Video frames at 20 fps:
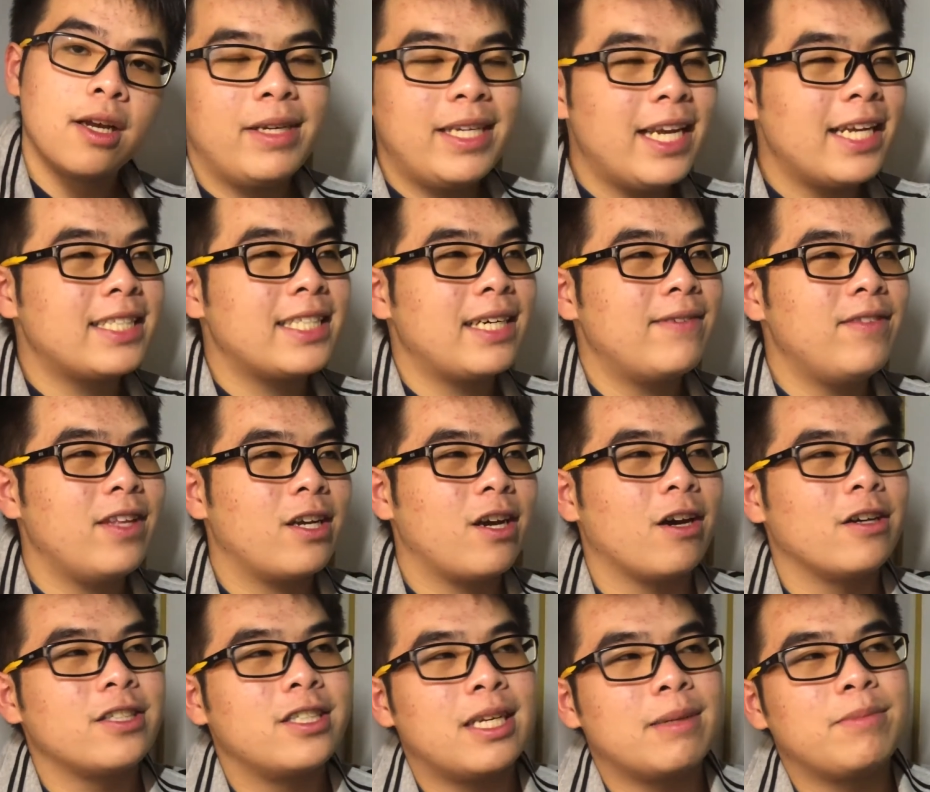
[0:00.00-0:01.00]
But yeah, some of the
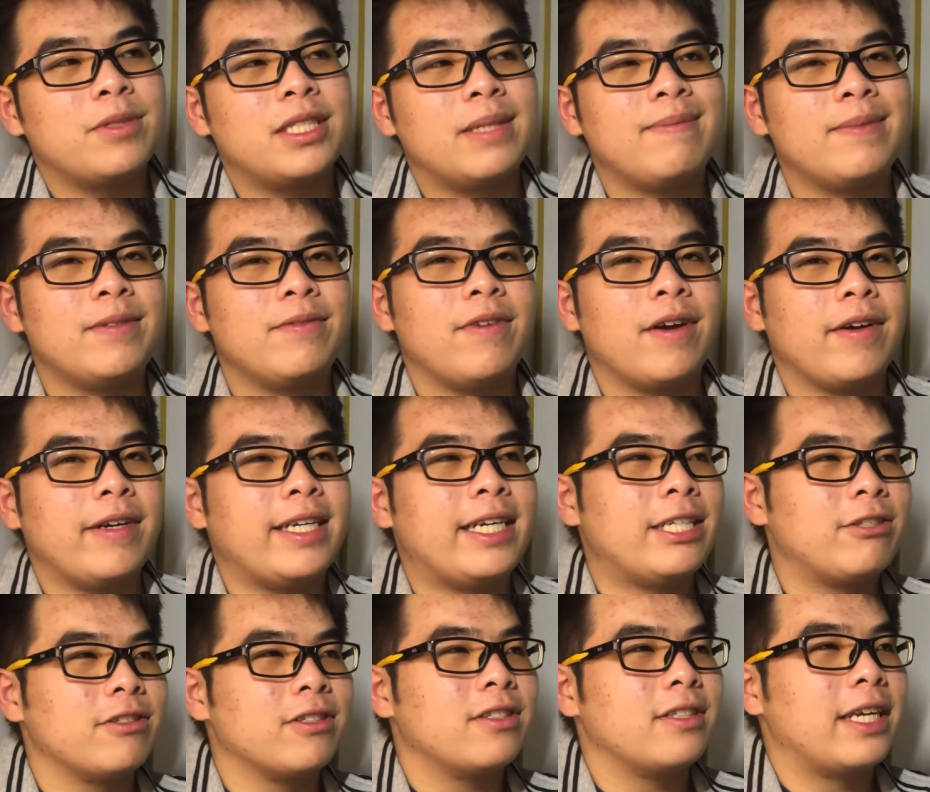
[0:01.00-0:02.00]
concepts seems very
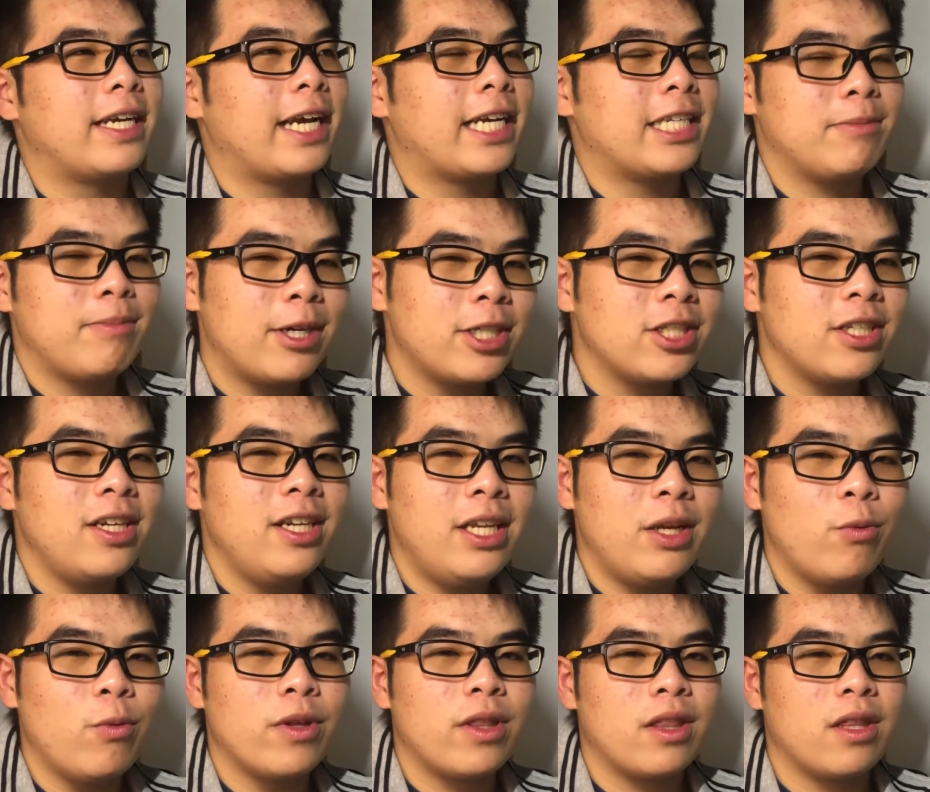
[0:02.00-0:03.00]
interesting,
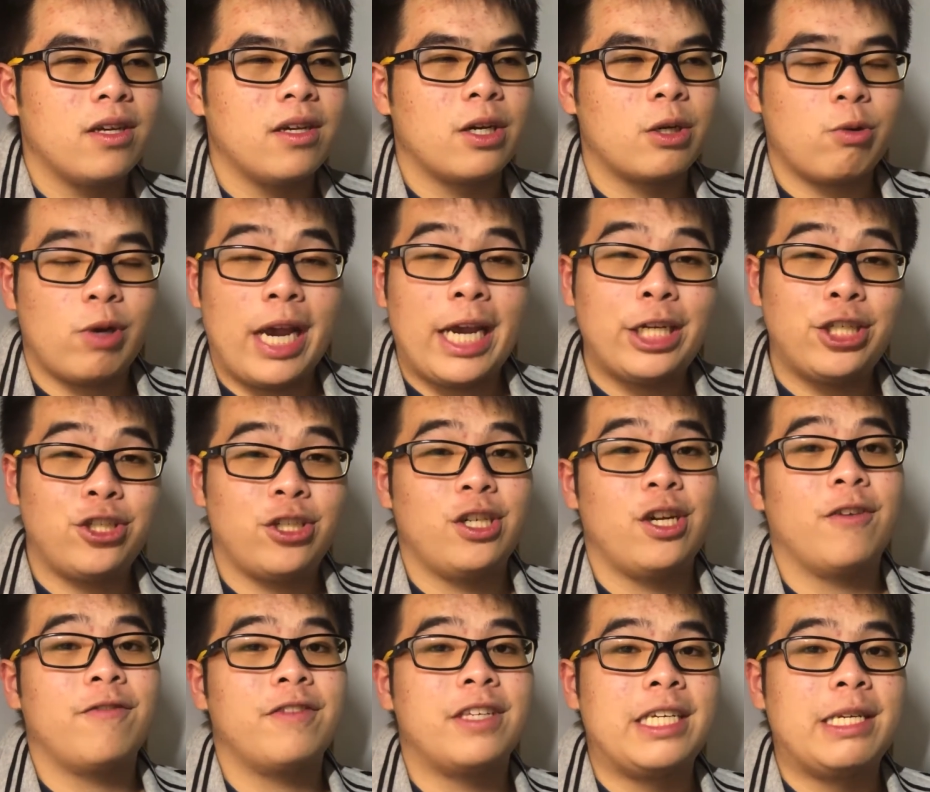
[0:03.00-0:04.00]
especially with the
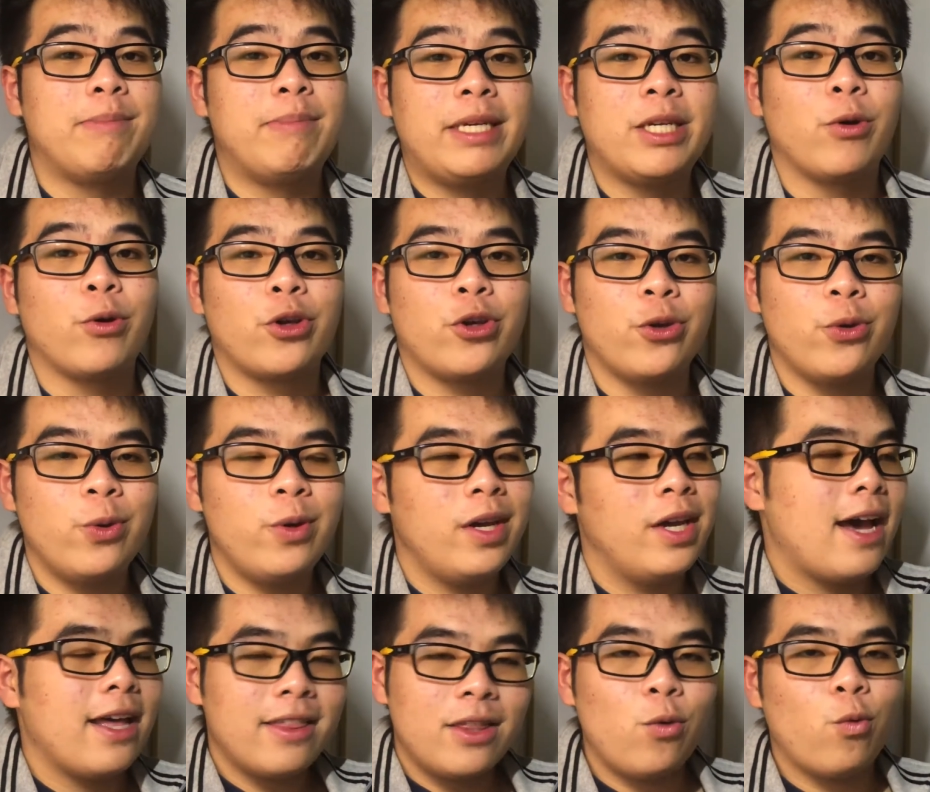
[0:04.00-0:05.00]
creation of the BOQ.
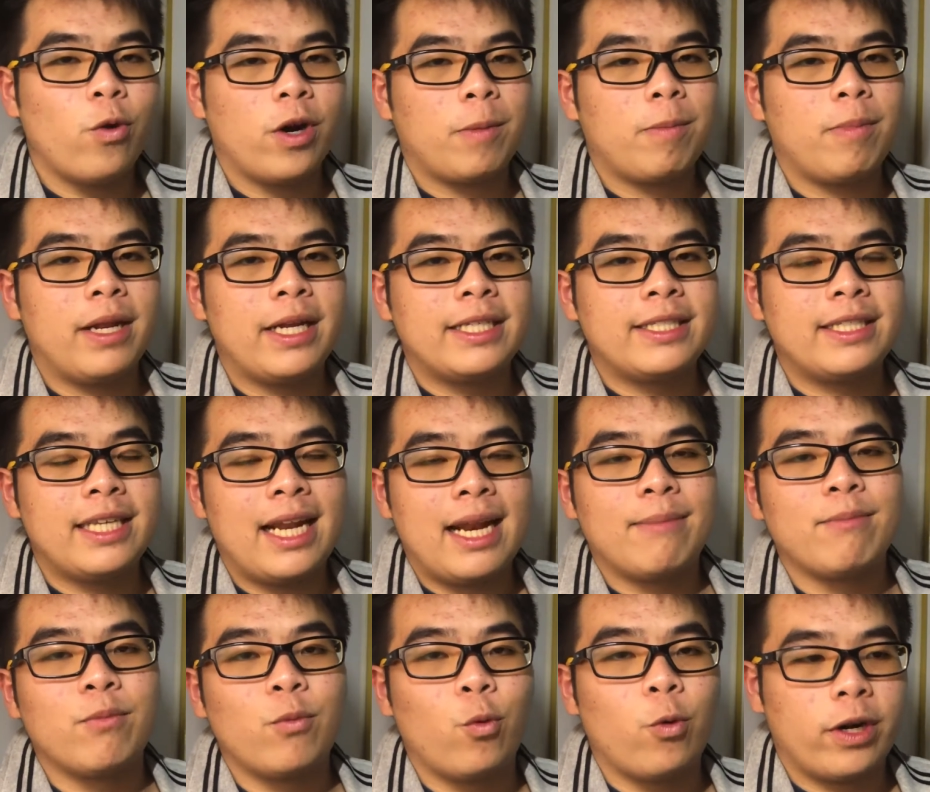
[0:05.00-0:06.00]
At the workplace that
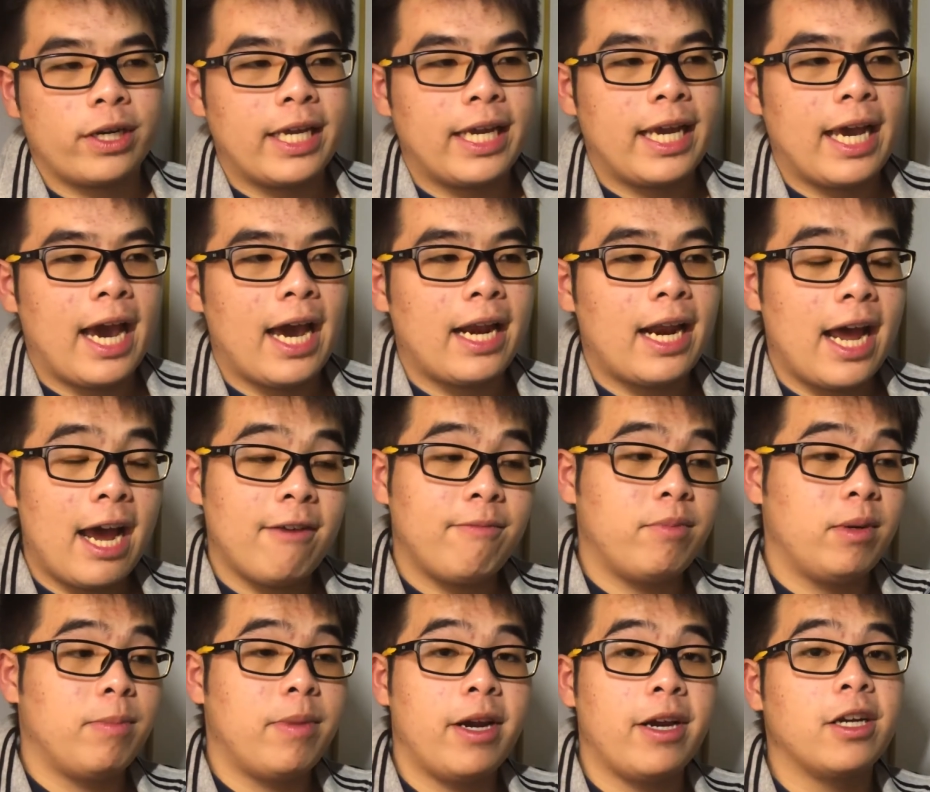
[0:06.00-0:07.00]
I'm working at,
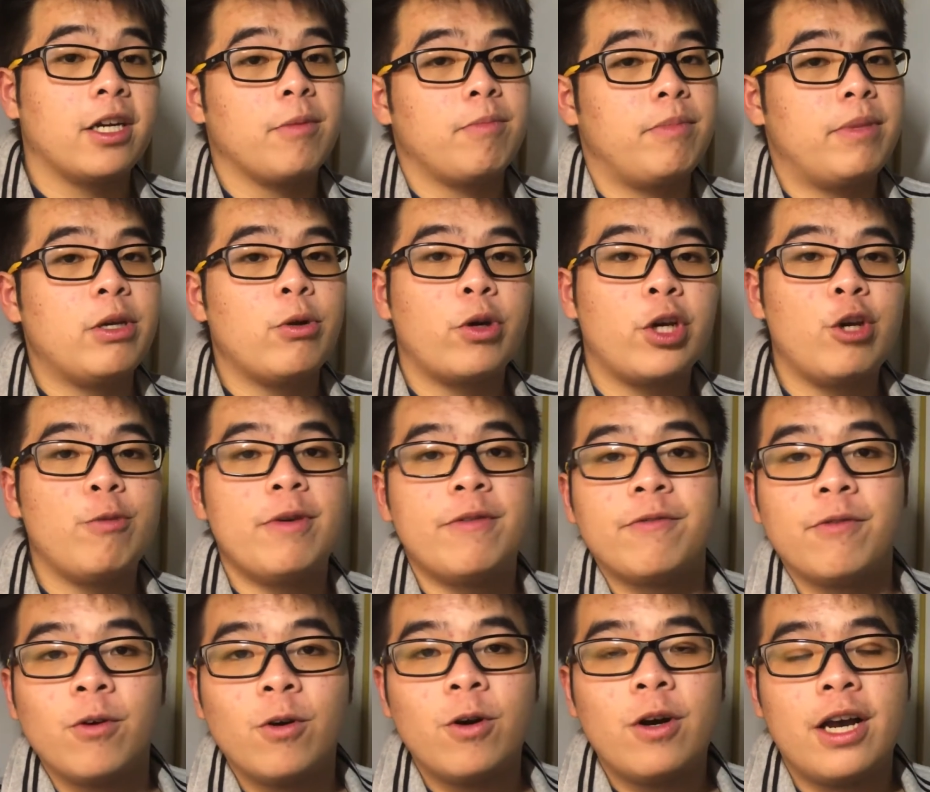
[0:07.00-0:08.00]
I've prepared a BOQ
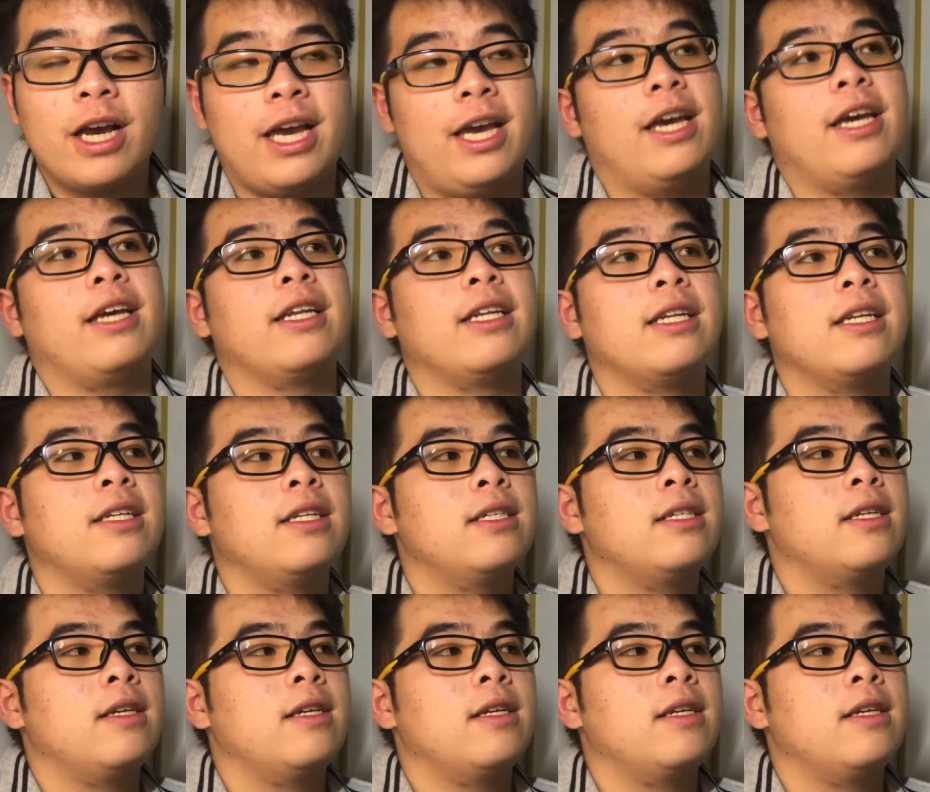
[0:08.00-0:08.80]
before, and